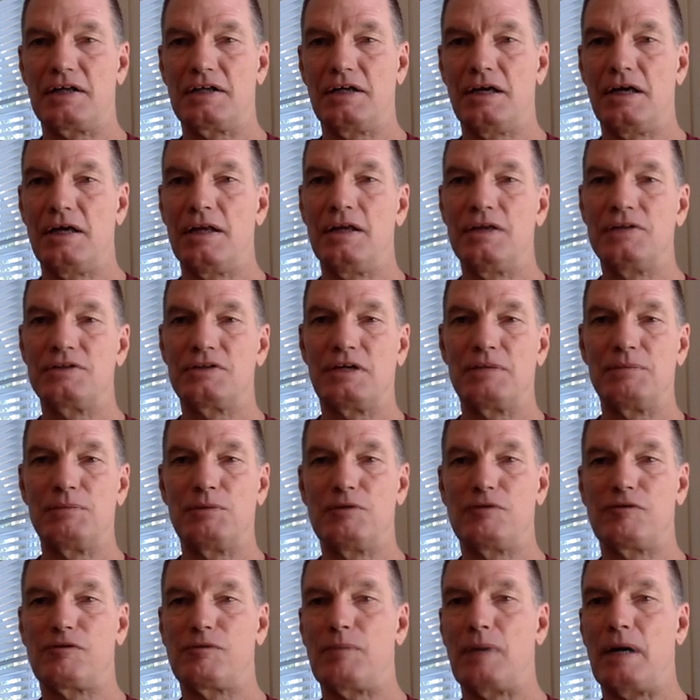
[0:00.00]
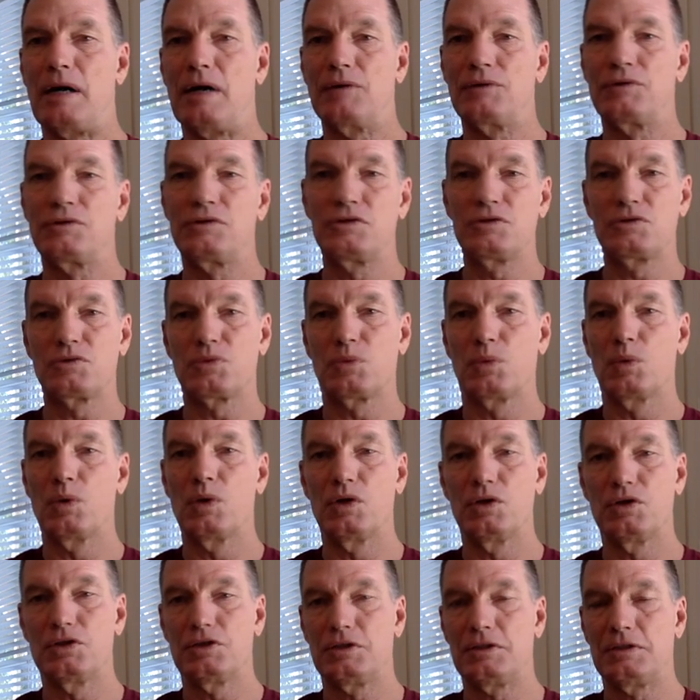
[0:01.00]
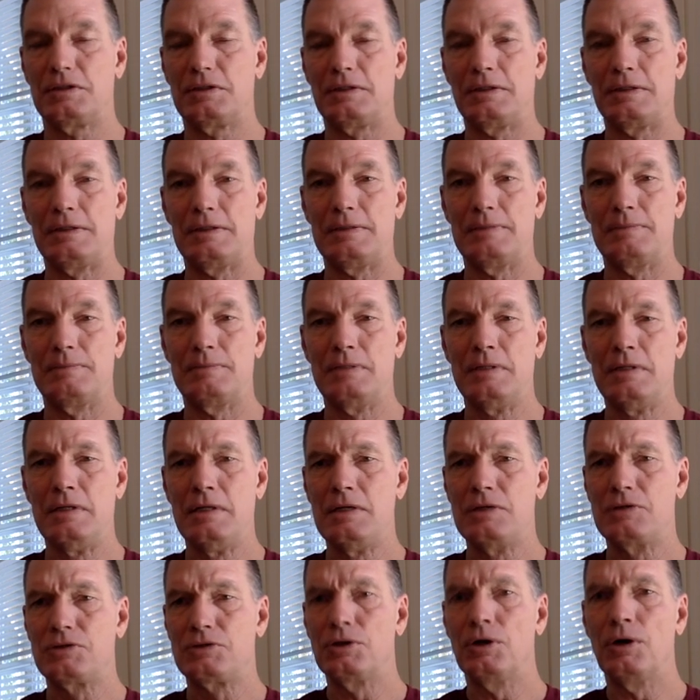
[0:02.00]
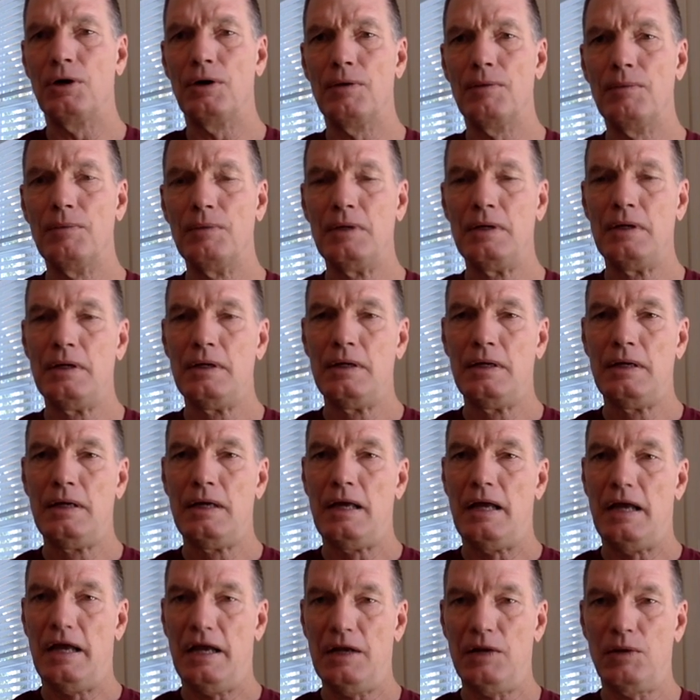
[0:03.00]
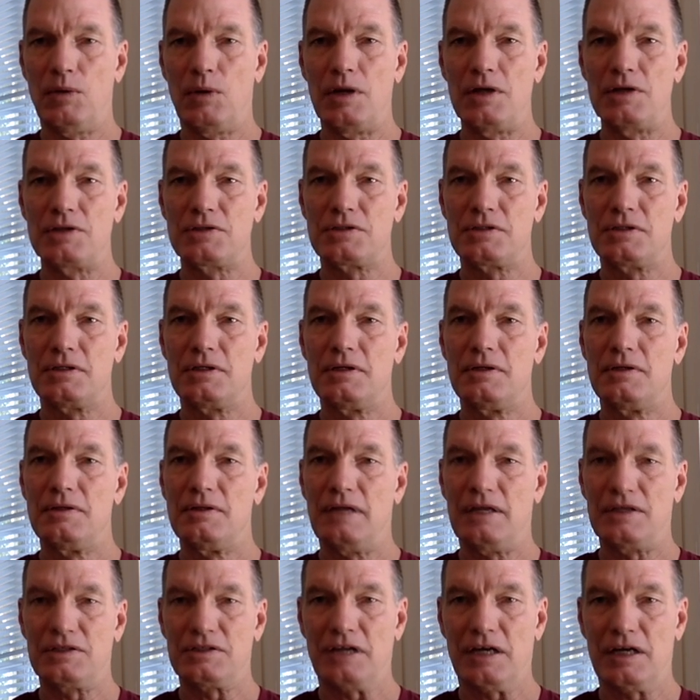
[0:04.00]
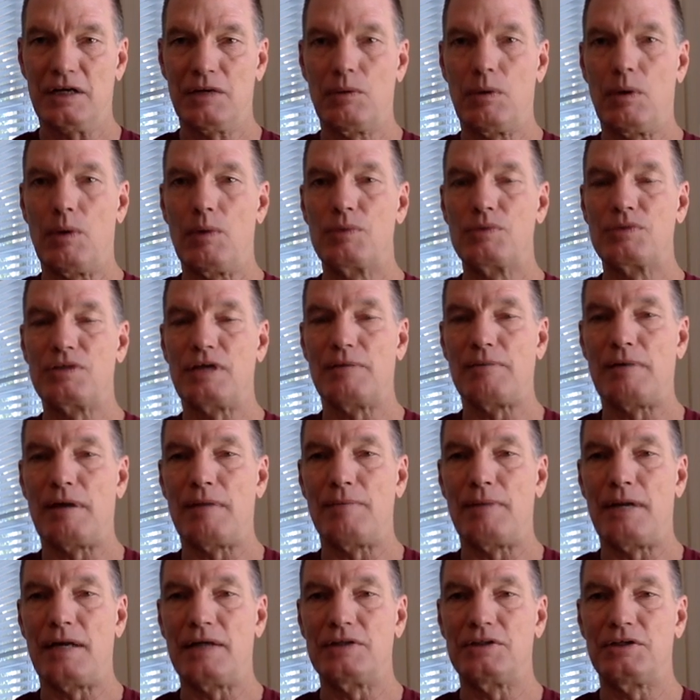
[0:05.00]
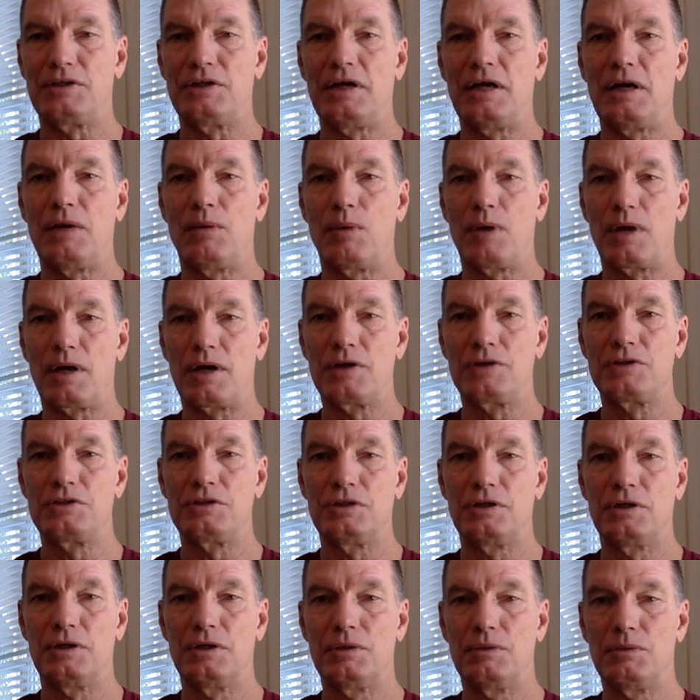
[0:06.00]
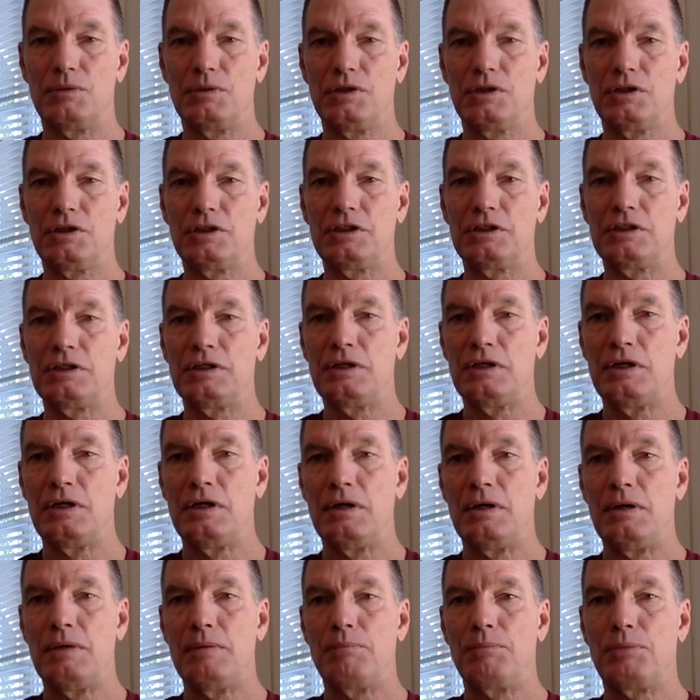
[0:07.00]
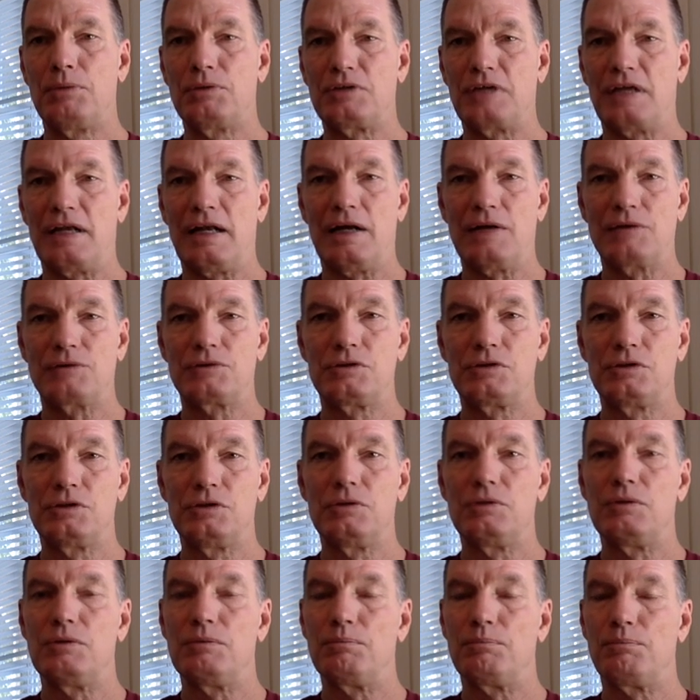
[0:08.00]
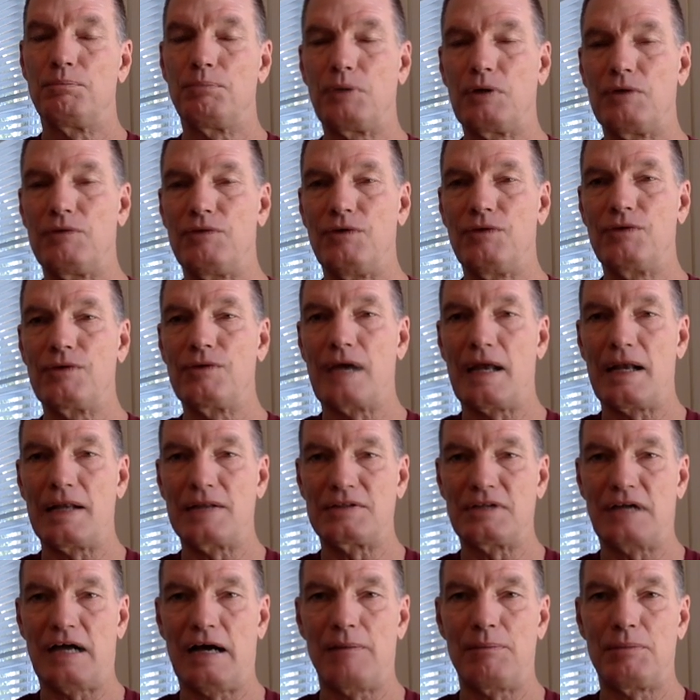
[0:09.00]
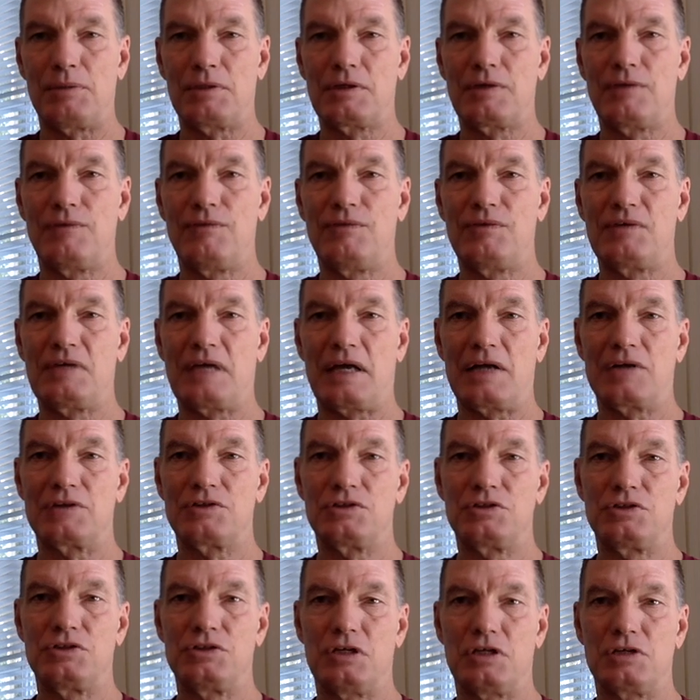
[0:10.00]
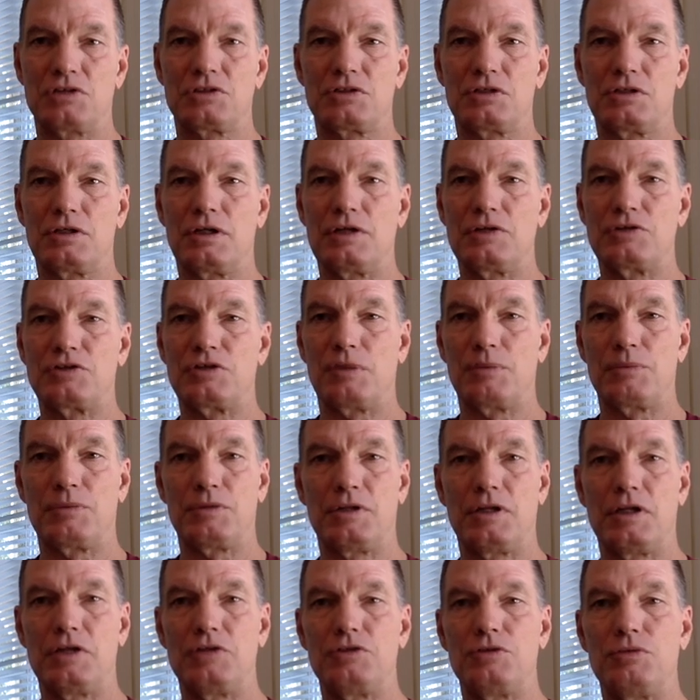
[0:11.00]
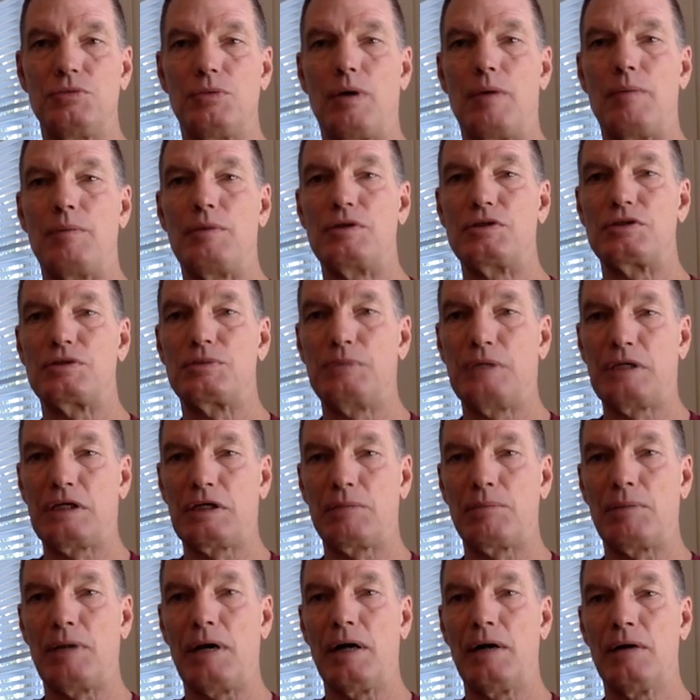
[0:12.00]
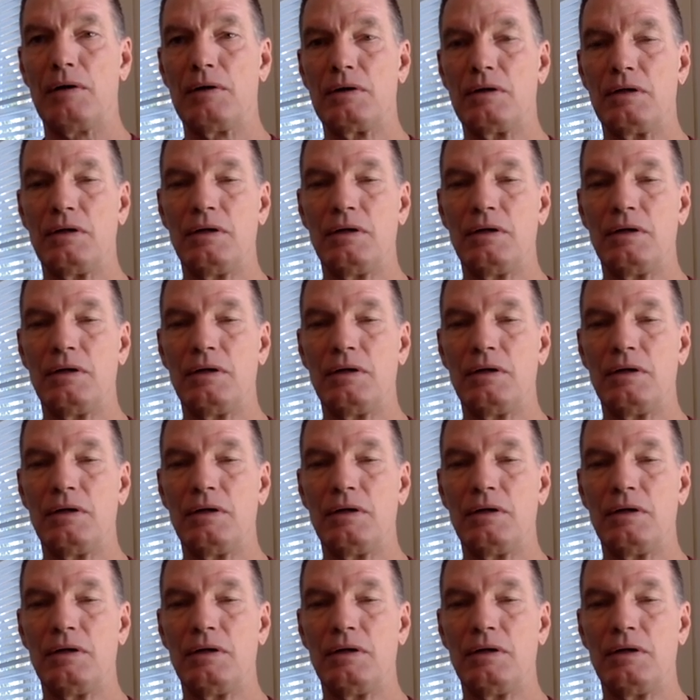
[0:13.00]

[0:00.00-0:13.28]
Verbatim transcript: get as I move about this world. Um, so anyways, that's kind of what was on my mind today. I wanted to really put that out to you. But if you've got a topic, if you've got a suggestion on something that you want me to speak about,